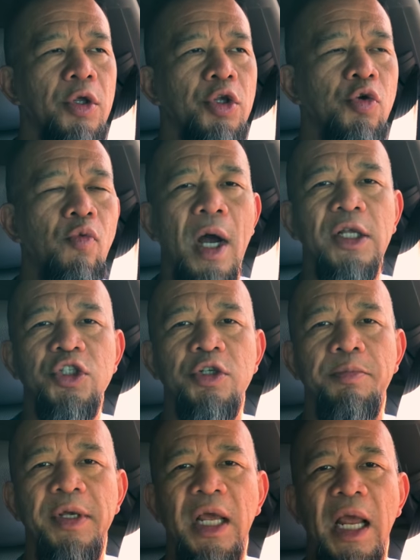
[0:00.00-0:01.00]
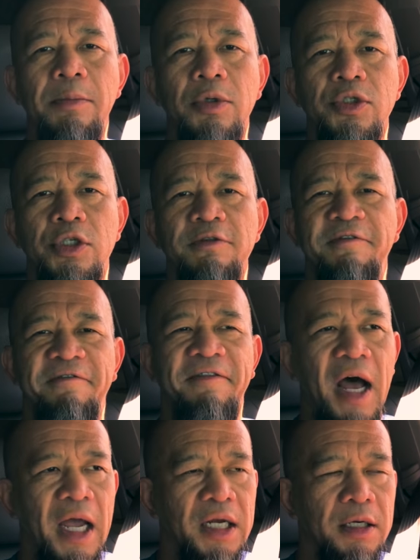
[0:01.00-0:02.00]
you want to be able to
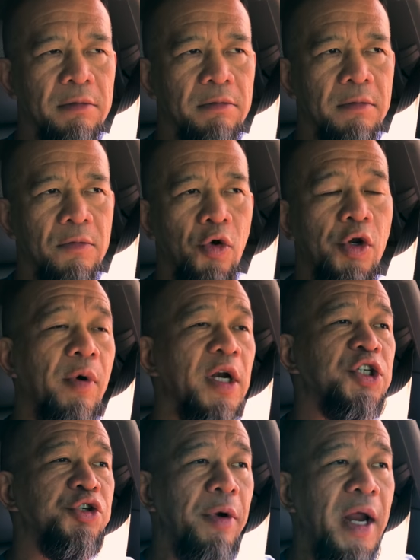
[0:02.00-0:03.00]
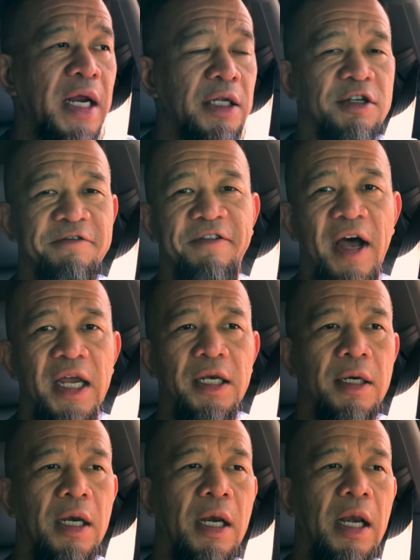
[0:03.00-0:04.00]
fight or you want to train to
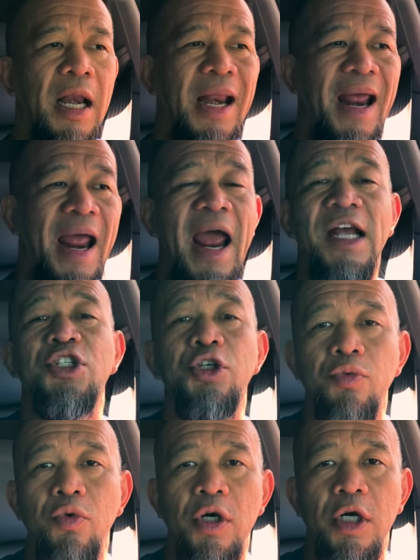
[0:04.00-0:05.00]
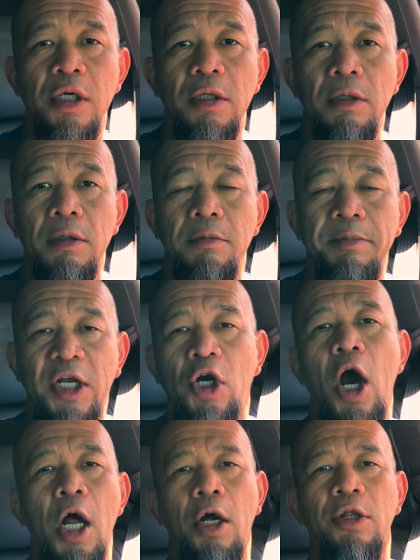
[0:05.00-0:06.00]
fight as you would be
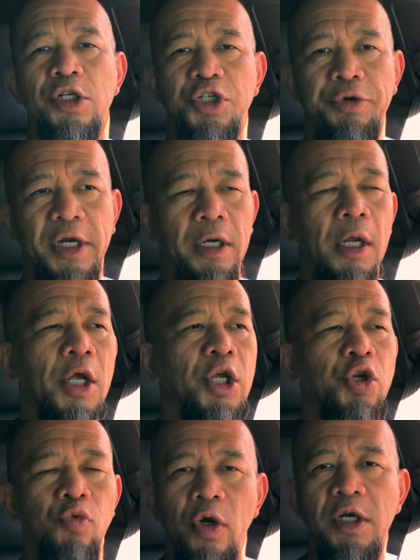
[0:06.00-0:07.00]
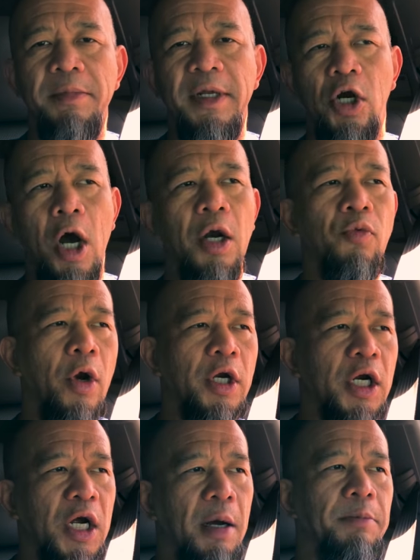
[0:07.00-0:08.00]
caught on the street. You wouldn't be caught wearing
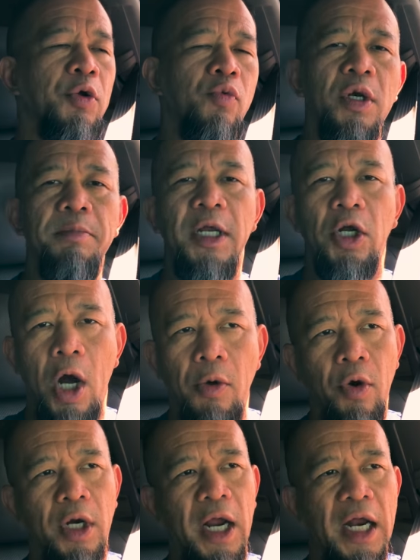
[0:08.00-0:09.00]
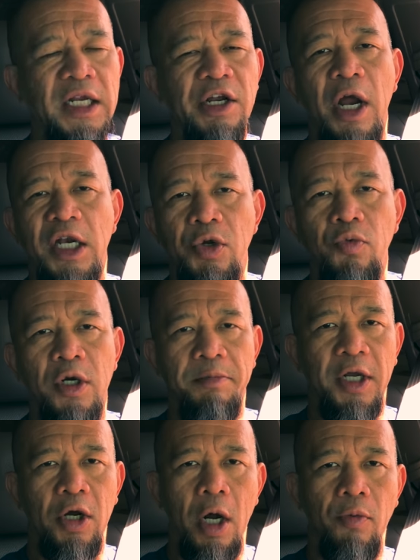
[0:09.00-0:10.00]
a cup, you wouldn't be caught wearing a headgear, and you wouldn't
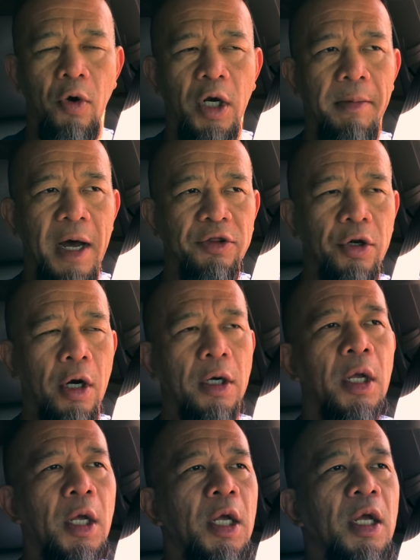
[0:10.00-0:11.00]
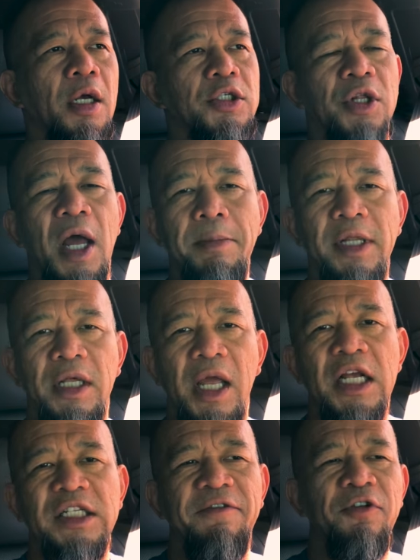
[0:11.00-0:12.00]
be caught wearing a mouthguard. So that being the
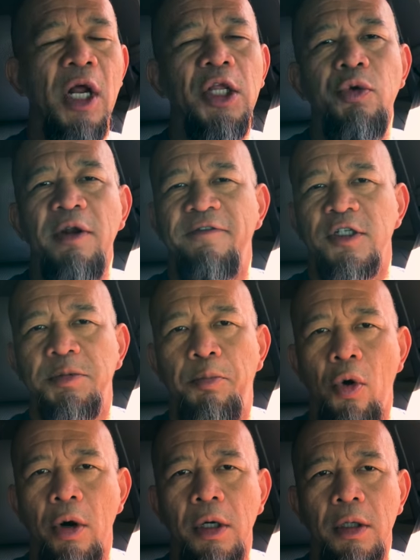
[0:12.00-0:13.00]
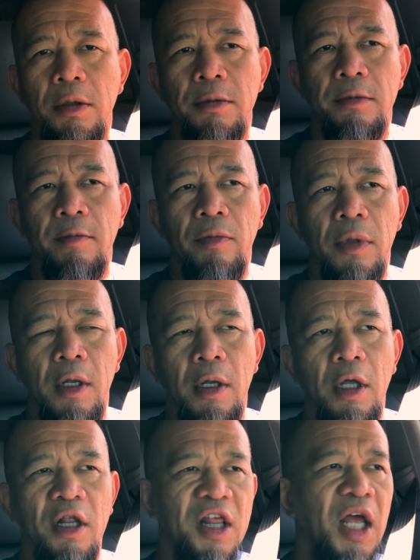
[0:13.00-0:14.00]
case, if you're not doing it for sport,
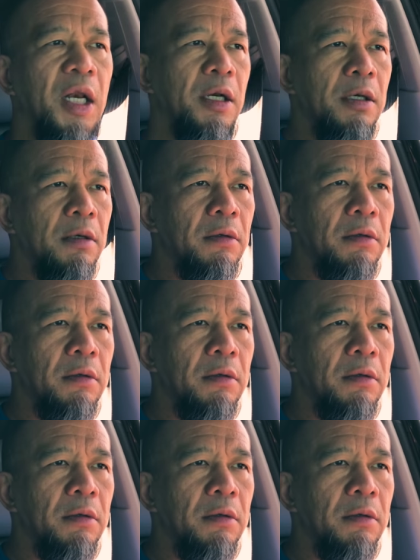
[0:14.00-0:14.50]
then